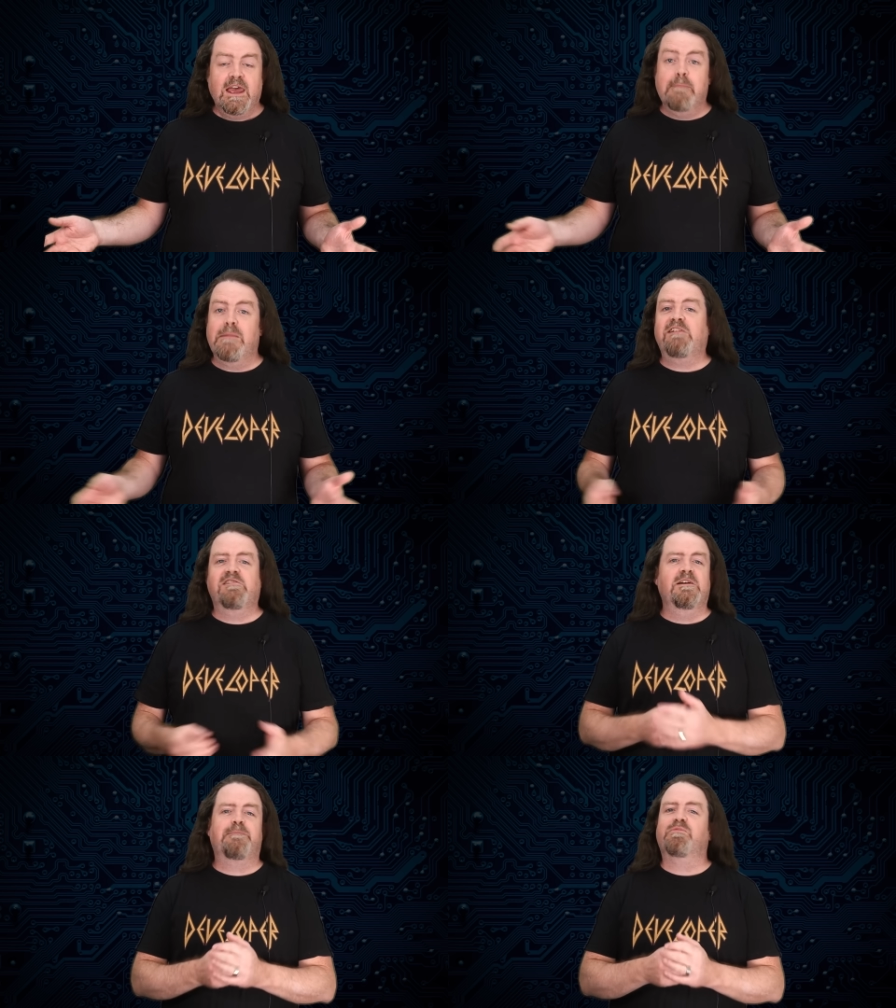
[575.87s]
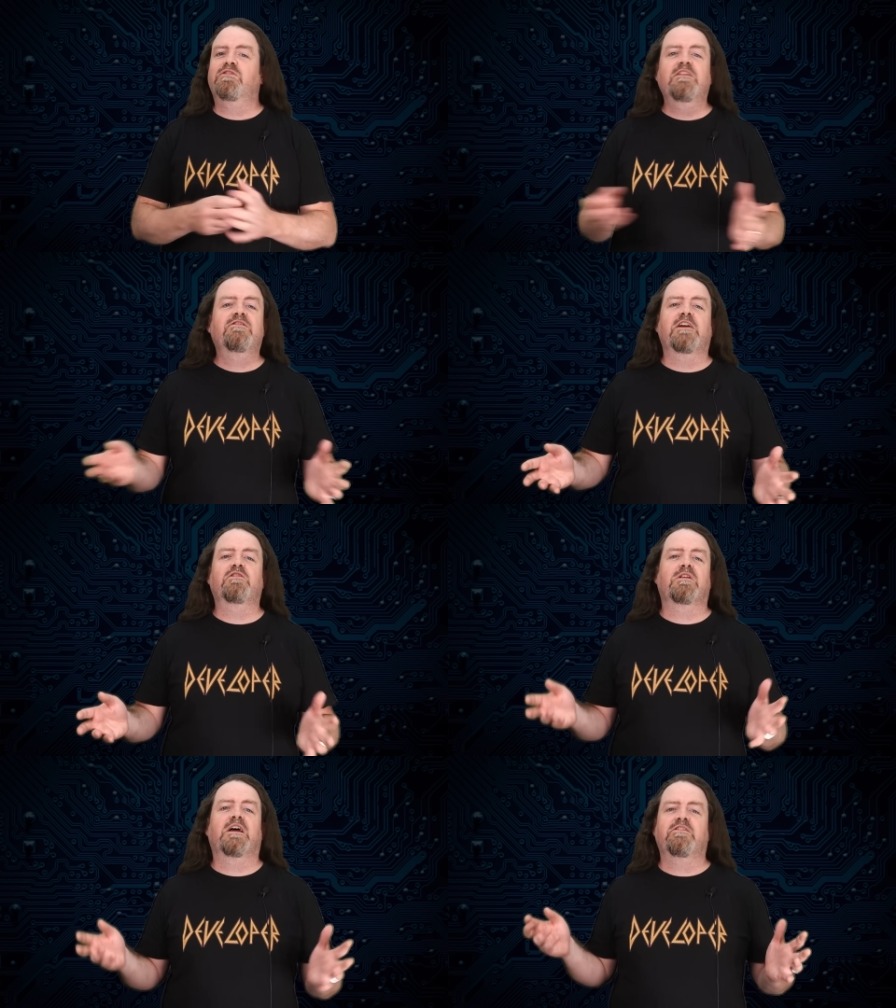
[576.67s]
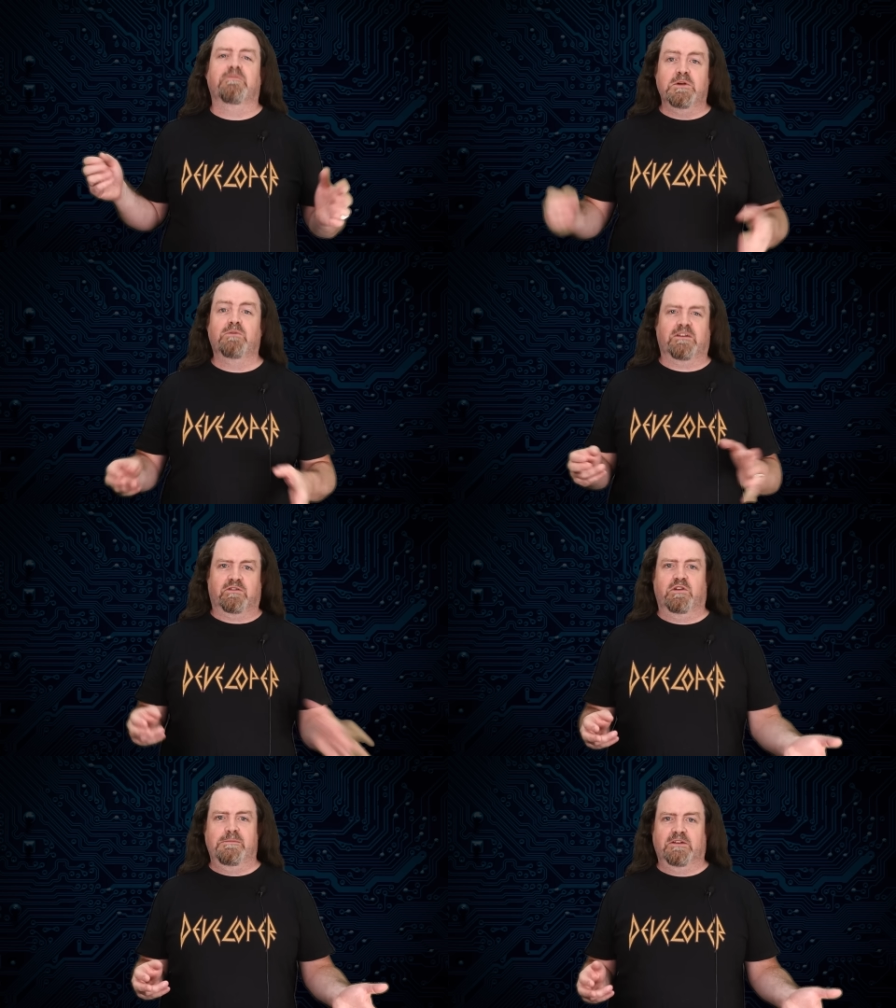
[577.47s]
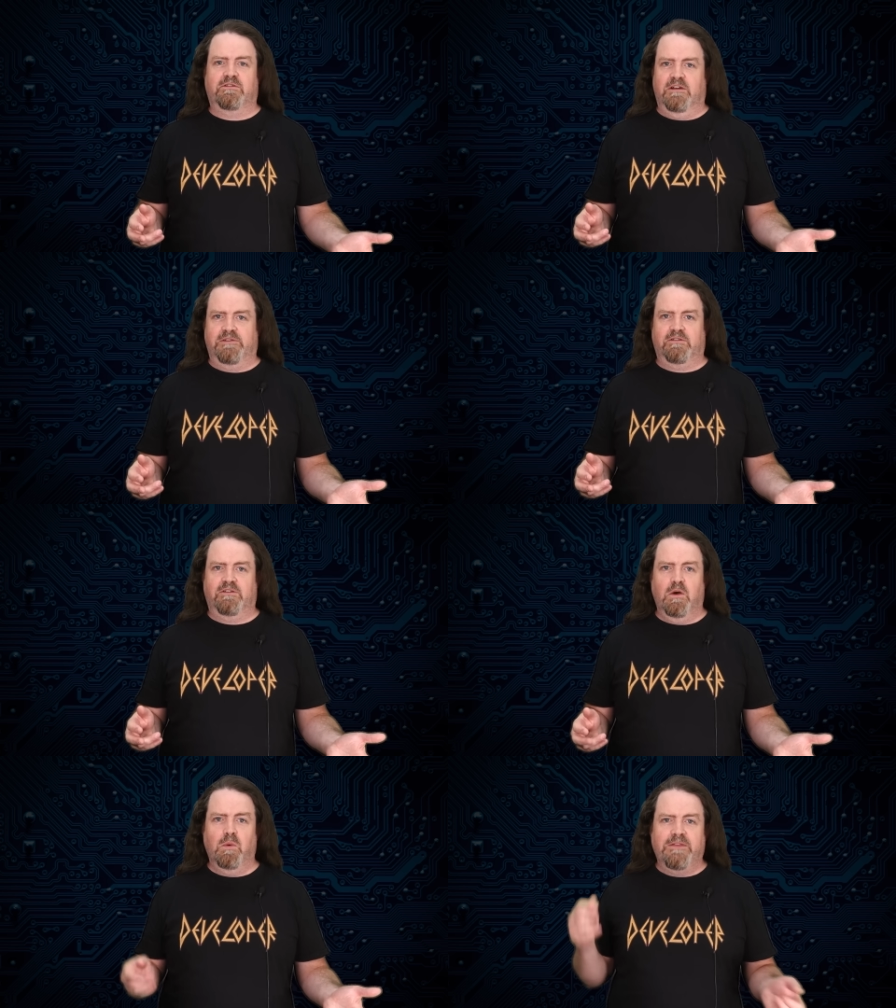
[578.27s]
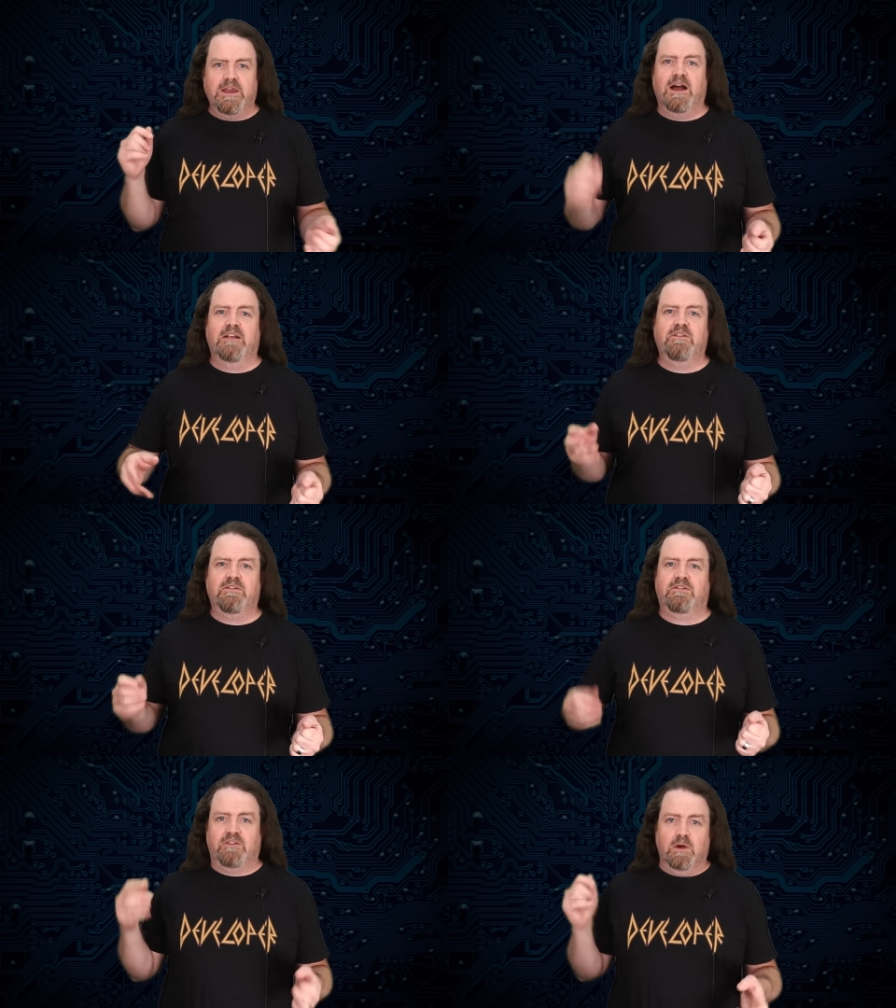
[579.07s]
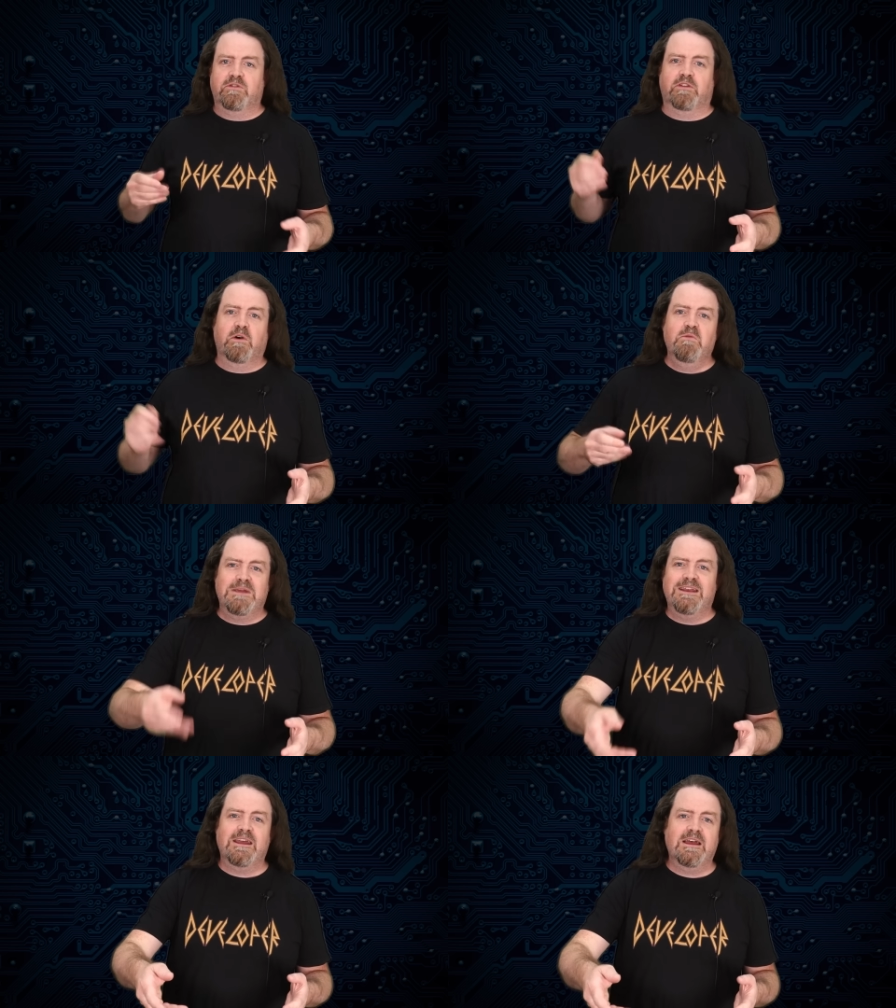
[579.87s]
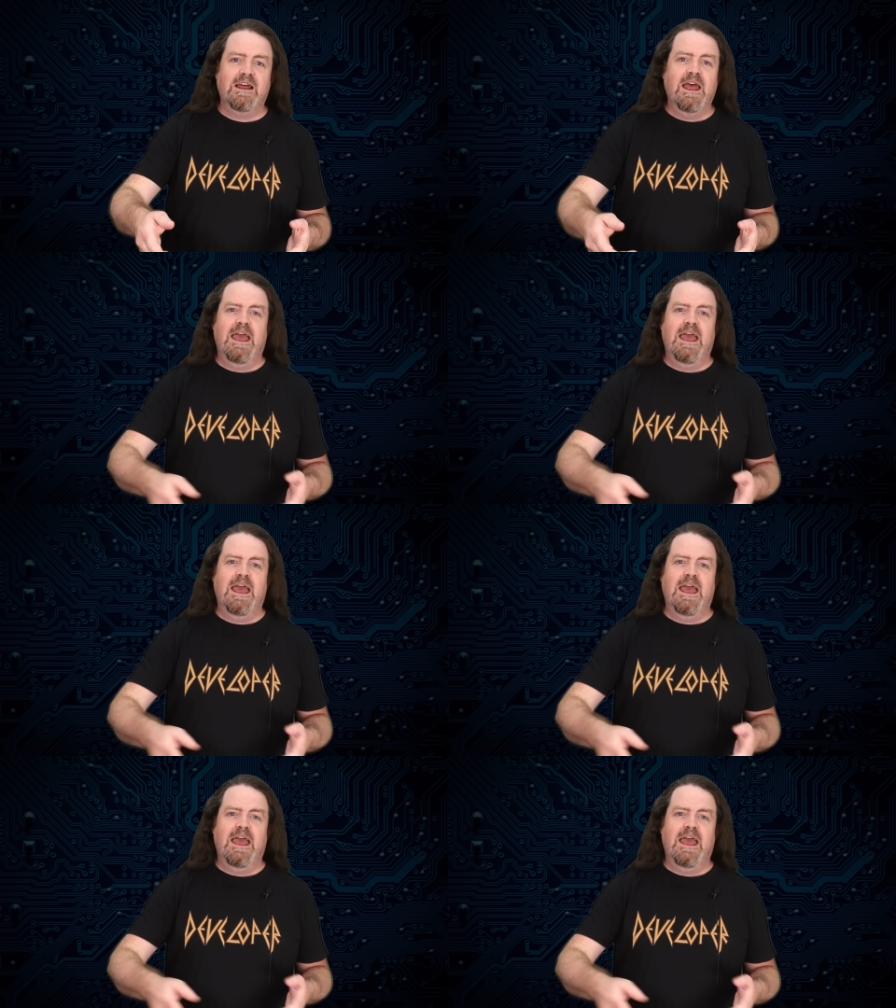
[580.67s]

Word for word: Imagine a decentralized music streaming service where the artists host their own media